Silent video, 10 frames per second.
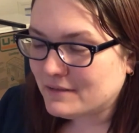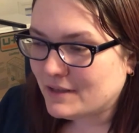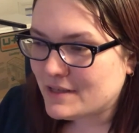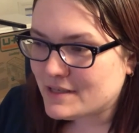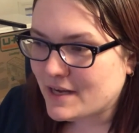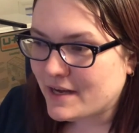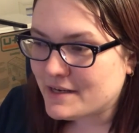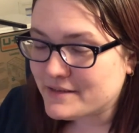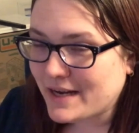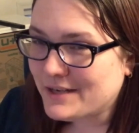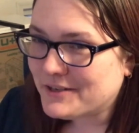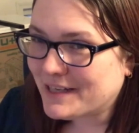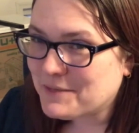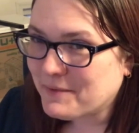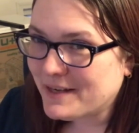Unless I get
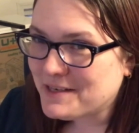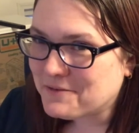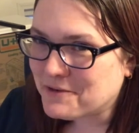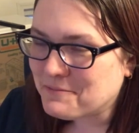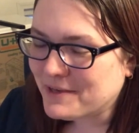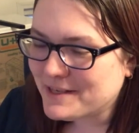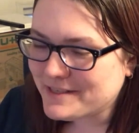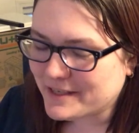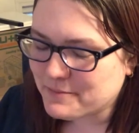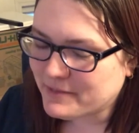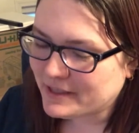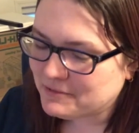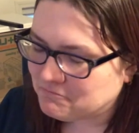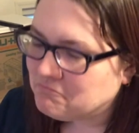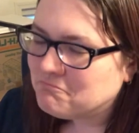sidetracked by a different project. But
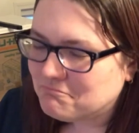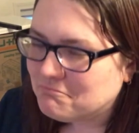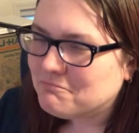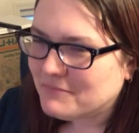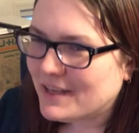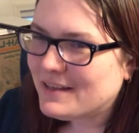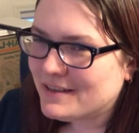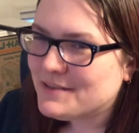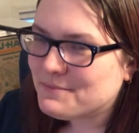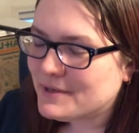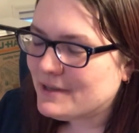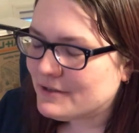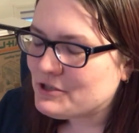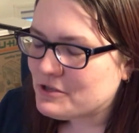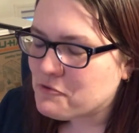this one,
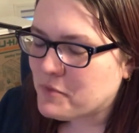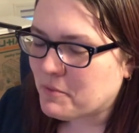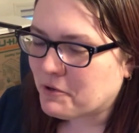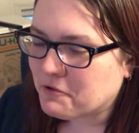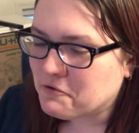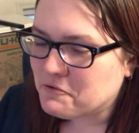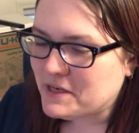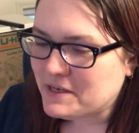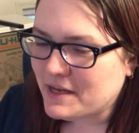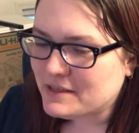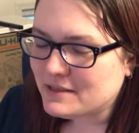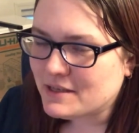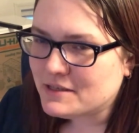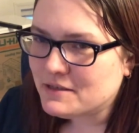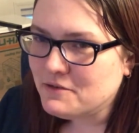there's a little baby girl
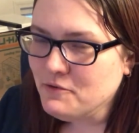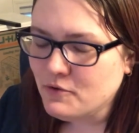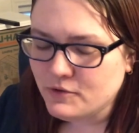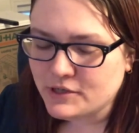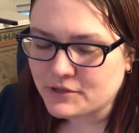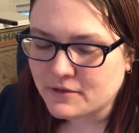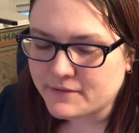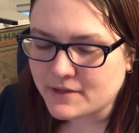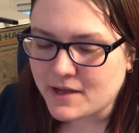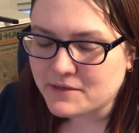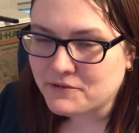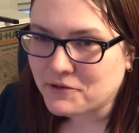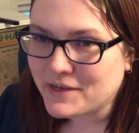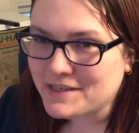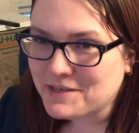who deserves lots of
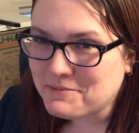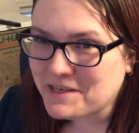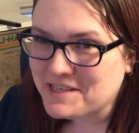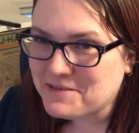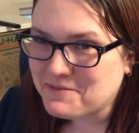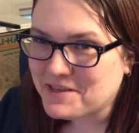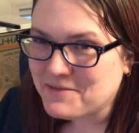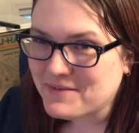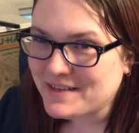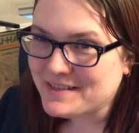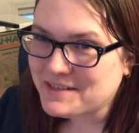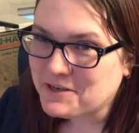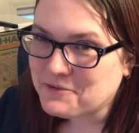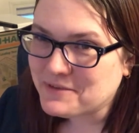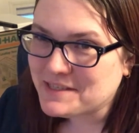toys and a place to put them in.
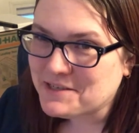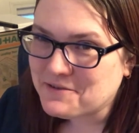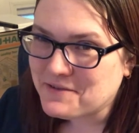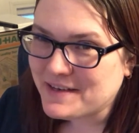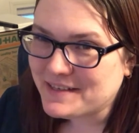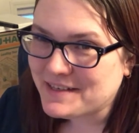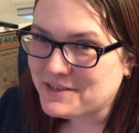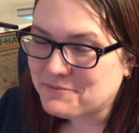So we'll see what we can do.